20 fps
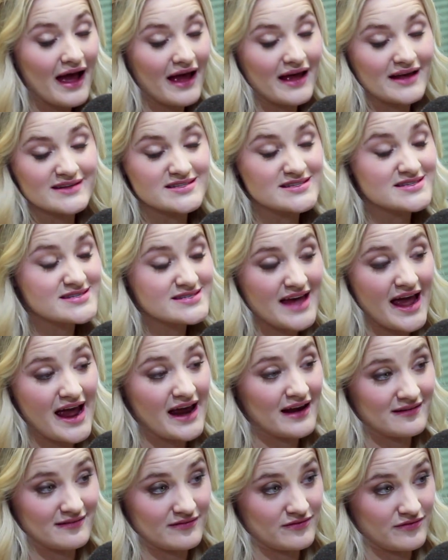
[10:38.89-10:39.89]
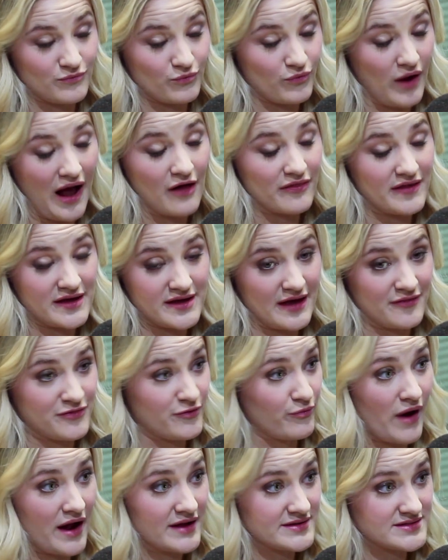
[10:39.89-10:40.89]
it's insane how they get
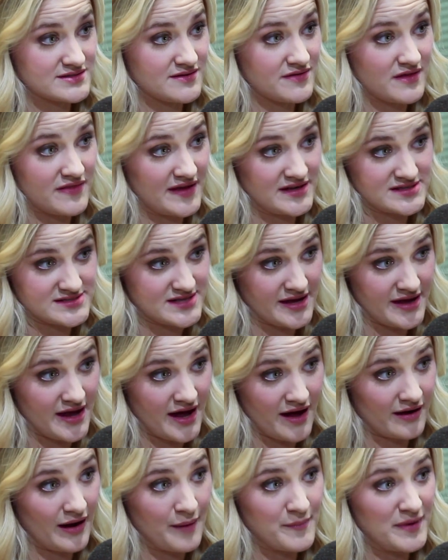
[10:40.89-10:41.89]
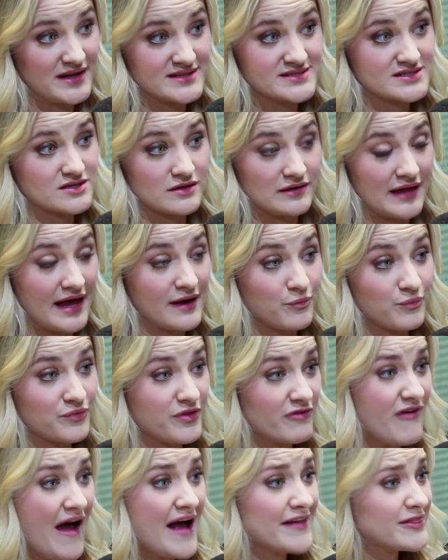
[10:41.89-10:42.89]
the rights to the things they get. I mean, it's like the
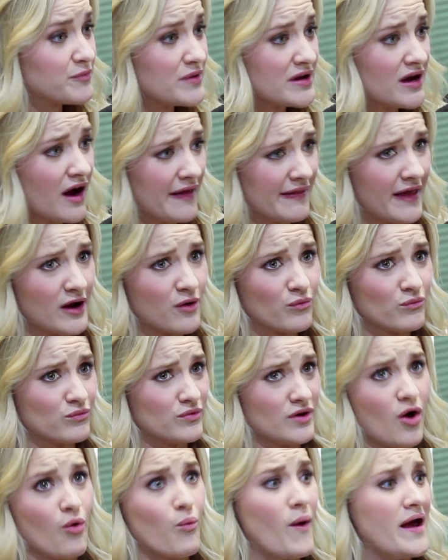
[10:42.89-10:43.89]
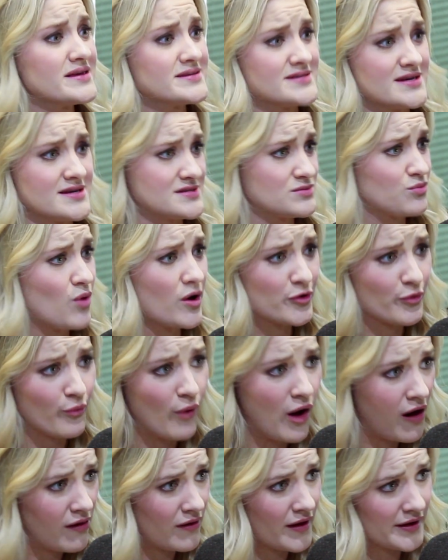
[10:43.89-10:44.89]
fact that we got like Oasis,
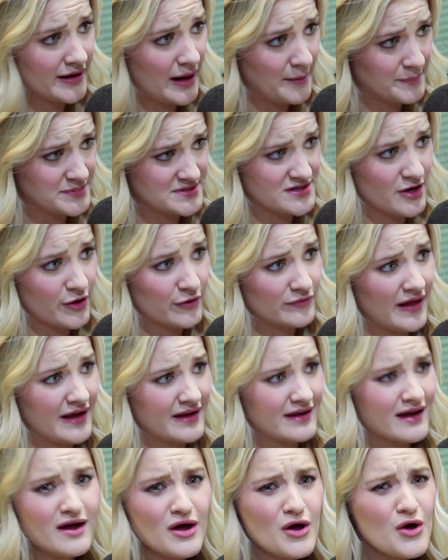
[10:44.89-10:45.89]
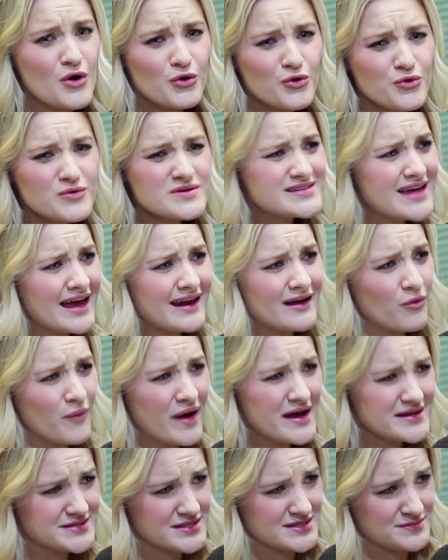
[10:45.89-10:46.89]
Wonderwall on an episode. Like, who is getting
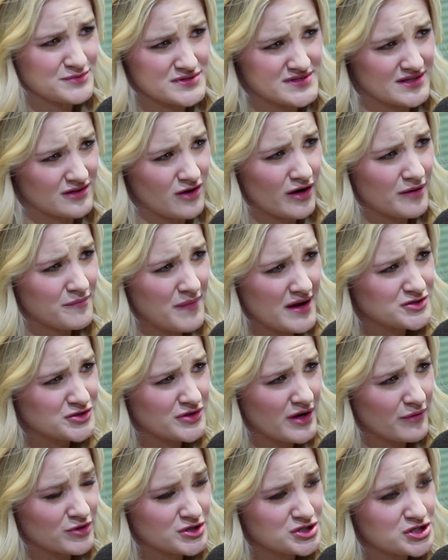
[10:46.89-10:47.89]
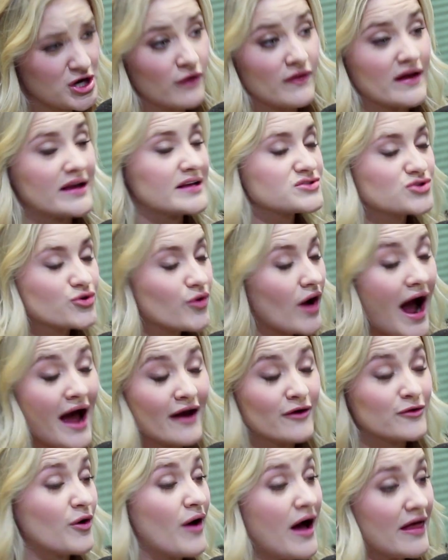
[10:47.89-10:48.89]
Oasis music on a major network show? Like, it's I
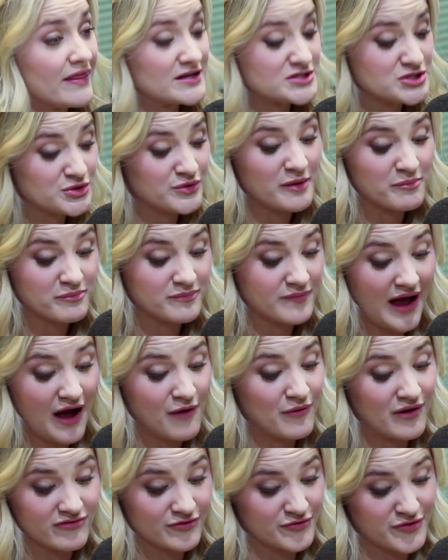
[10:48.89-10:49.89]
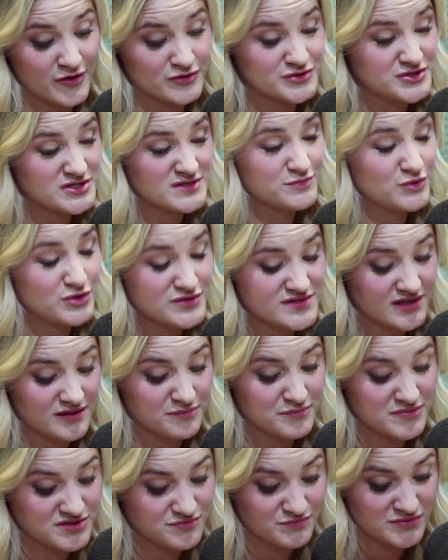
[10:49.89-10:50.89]
don't know how they do it. However, they're just music
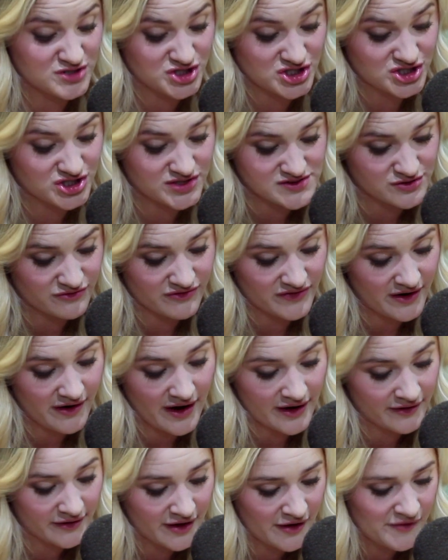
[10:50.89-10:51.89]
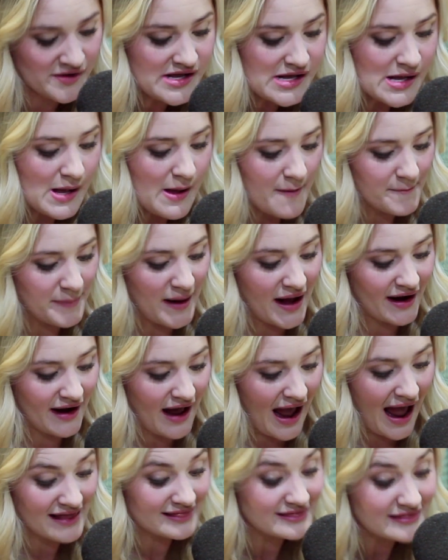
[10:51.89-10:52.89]
magicians over there. I don't know. But
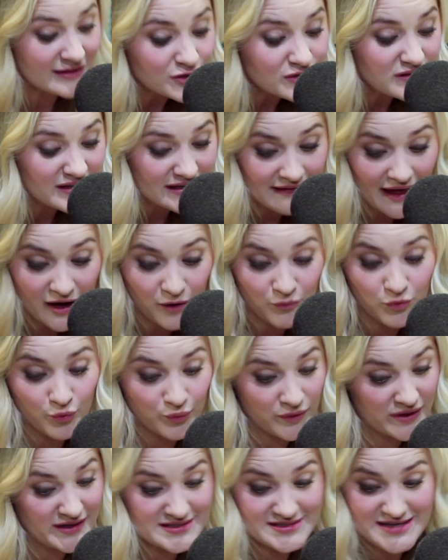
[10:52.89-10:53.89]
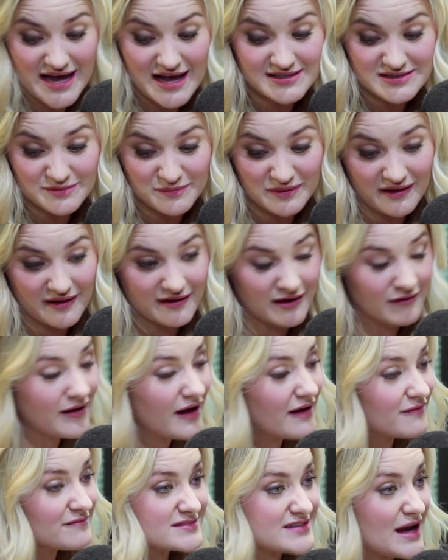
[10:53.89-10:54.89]
I literally like will read his text and be like,
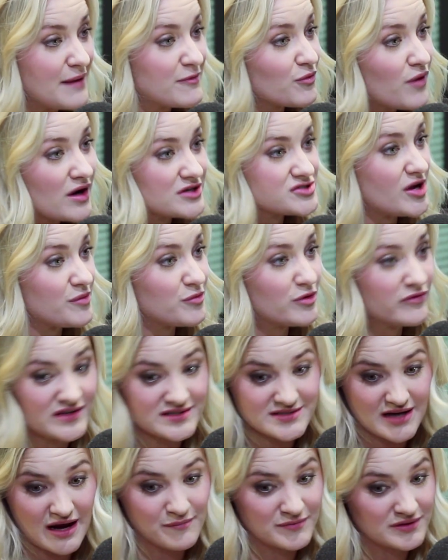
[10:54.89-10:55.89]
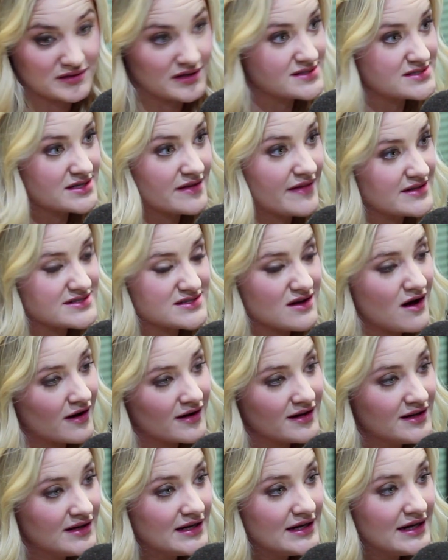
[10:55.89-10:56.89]
okay, time to watch that movie, time to listen to that song,
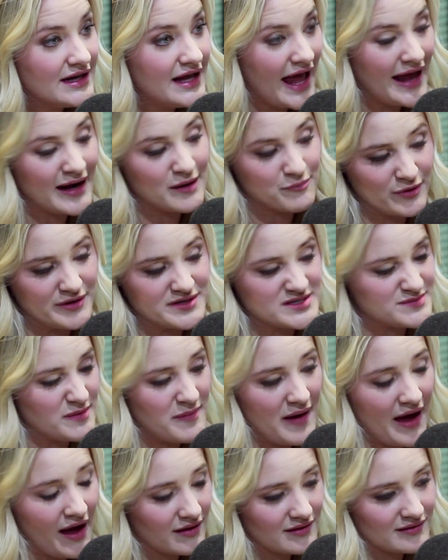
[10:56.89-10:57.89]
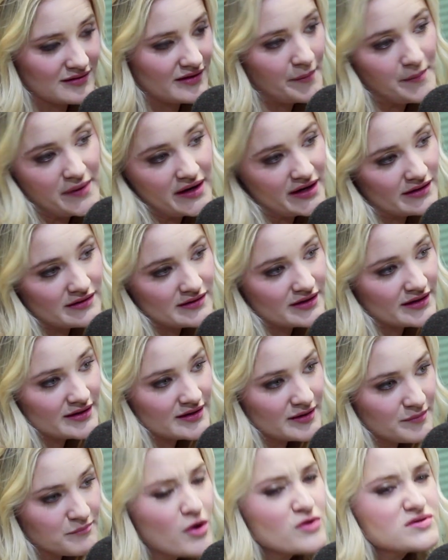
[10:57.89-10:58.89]
and it brings me back
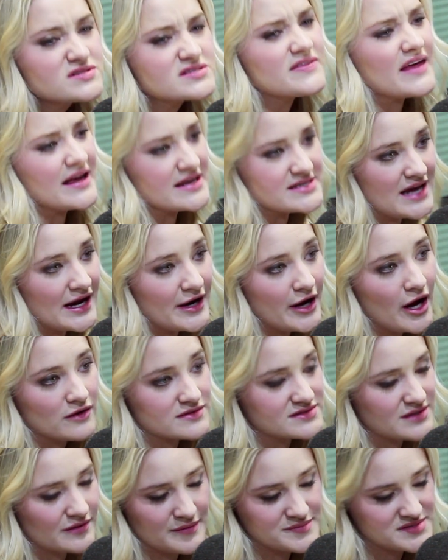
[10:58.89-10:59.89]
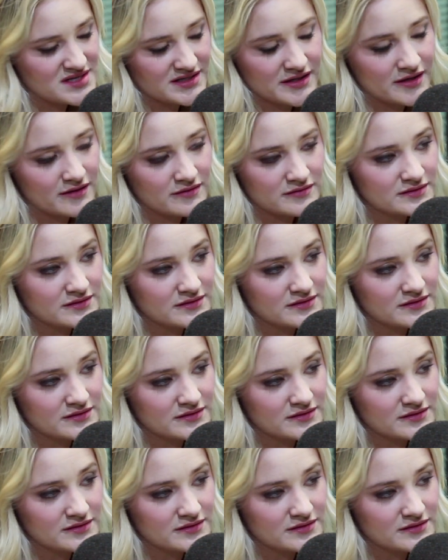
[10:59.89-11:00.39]
immediately. Most of the things I know. Sometimes I don't.